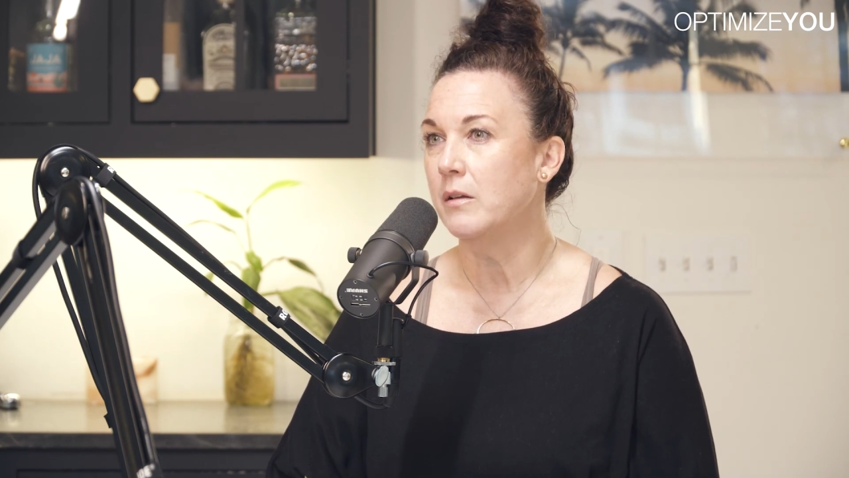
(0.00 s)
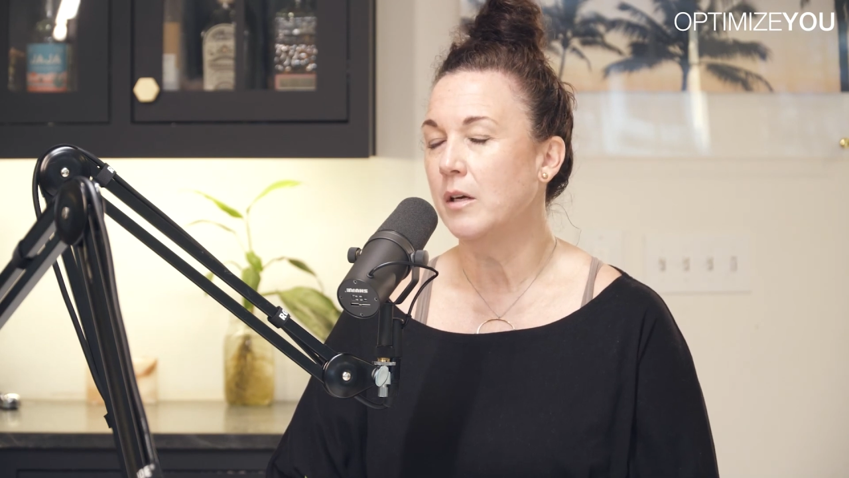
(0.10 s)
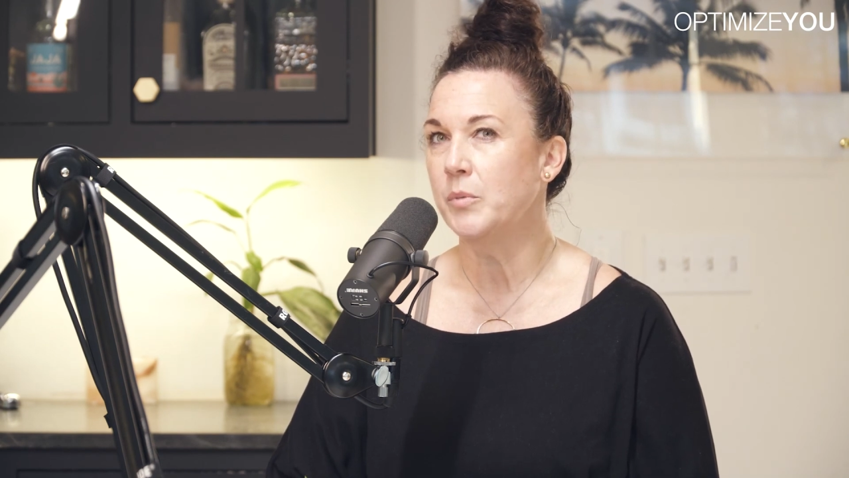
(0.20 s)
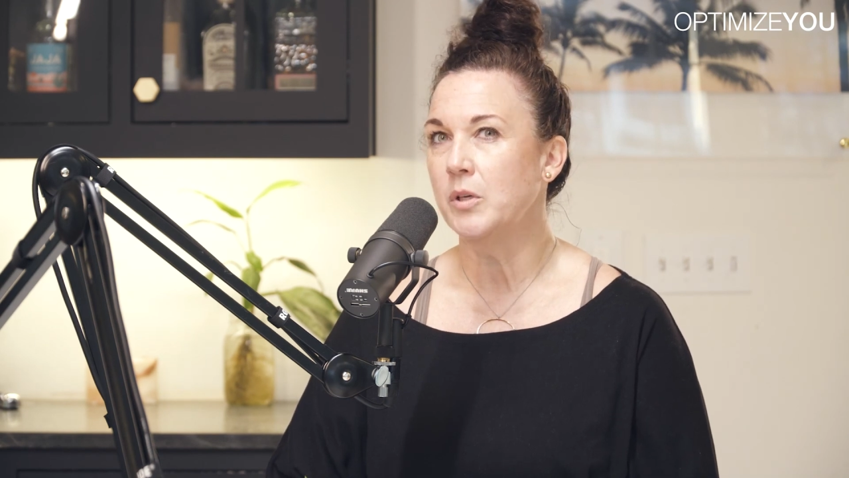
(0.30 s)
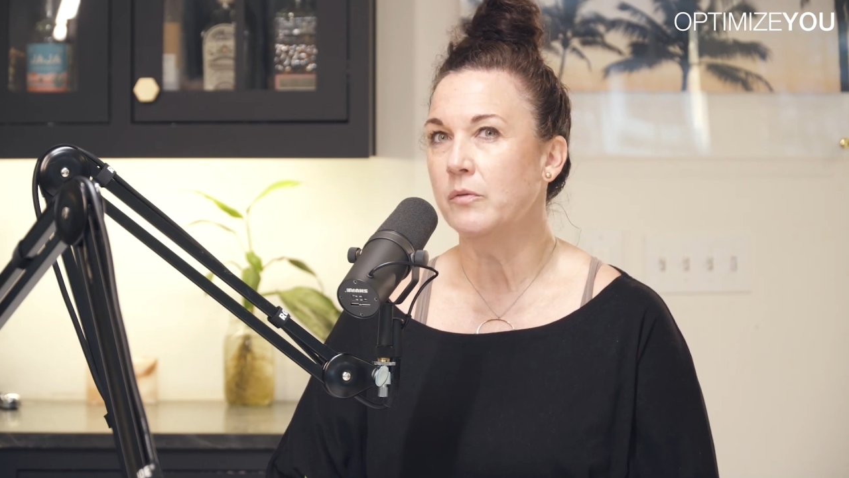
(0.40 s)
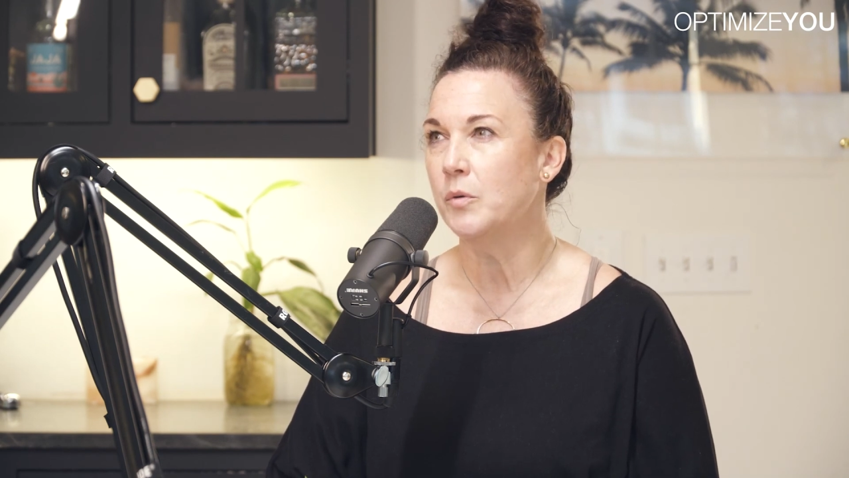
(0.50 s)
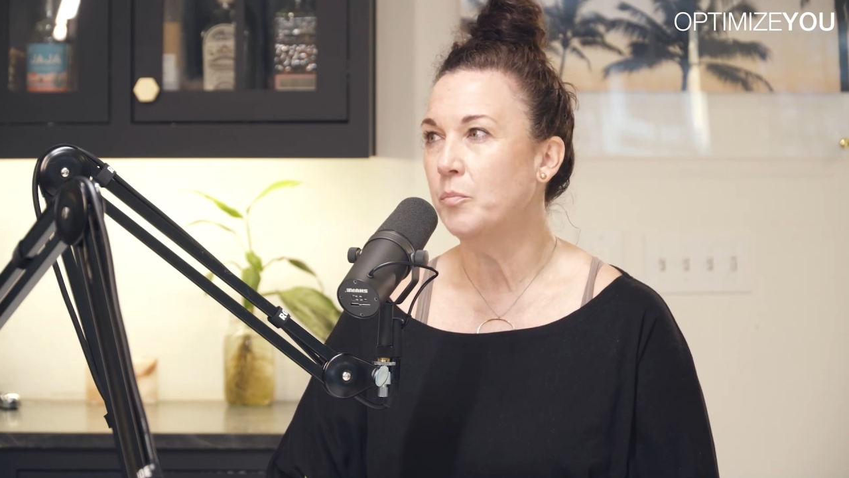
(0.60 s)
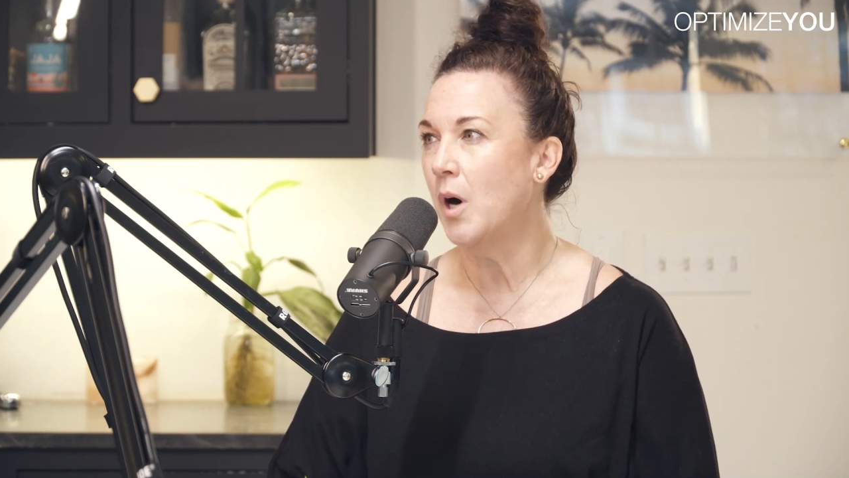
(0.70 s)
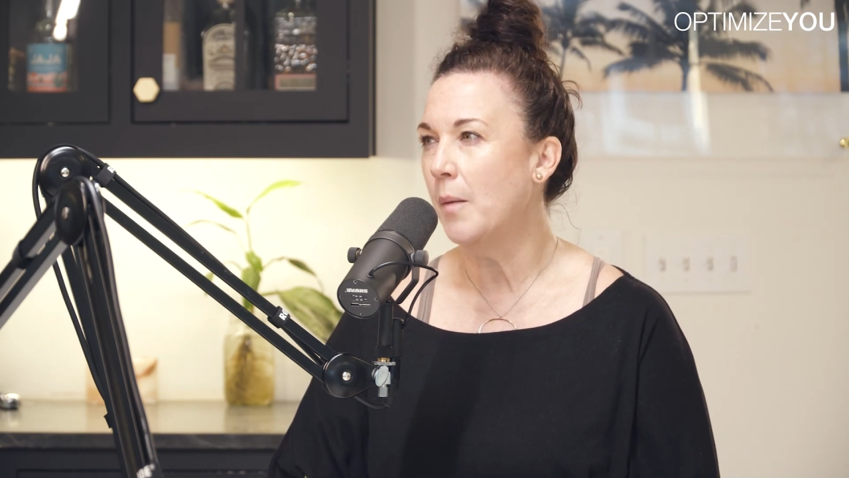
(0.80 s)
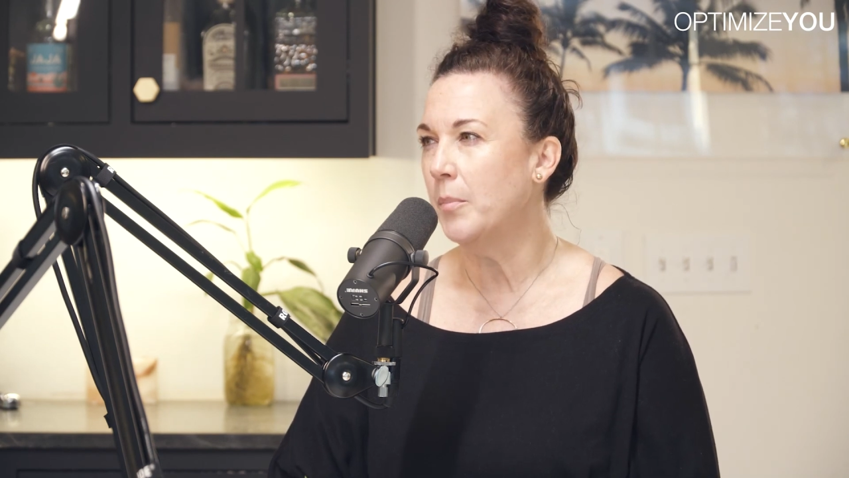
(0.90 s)
They're beautiful
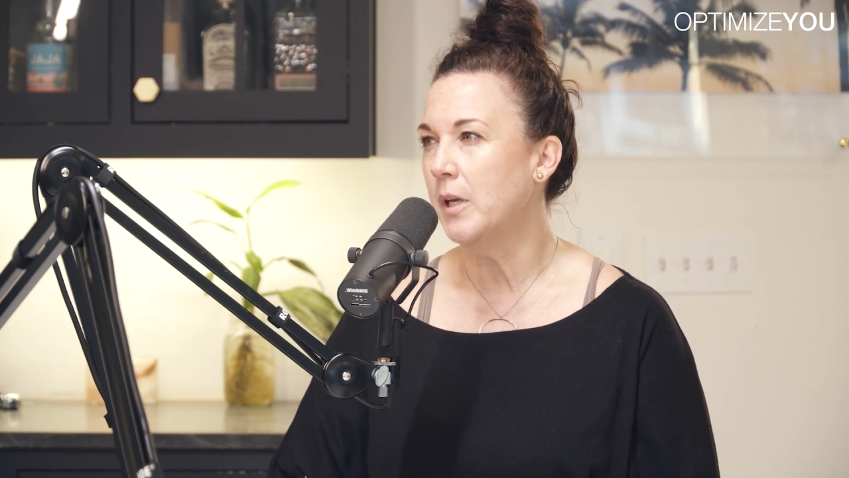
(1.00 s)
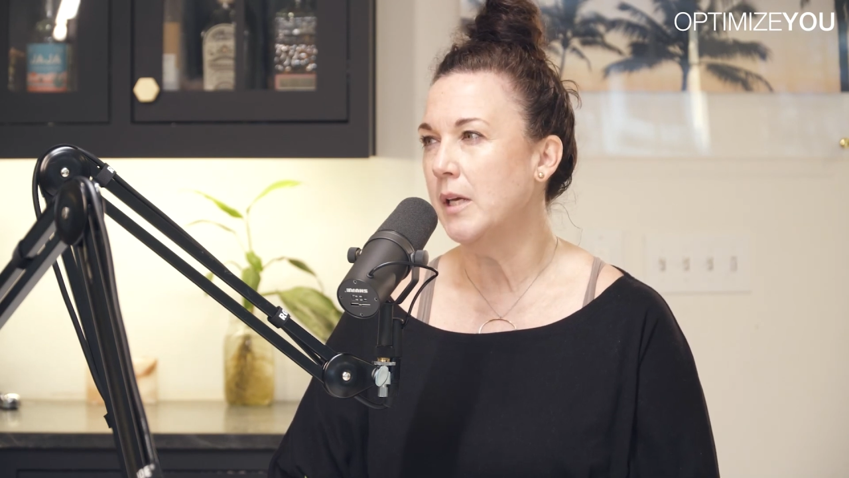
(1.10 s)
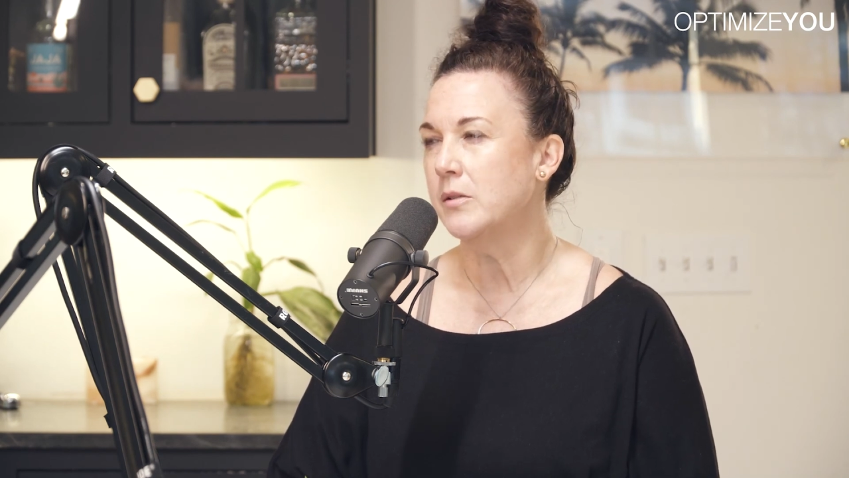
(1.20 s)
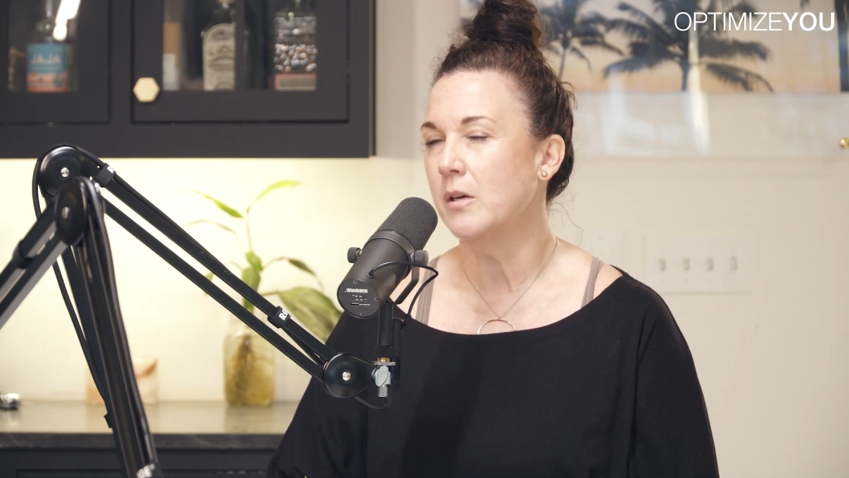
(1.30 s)
properties.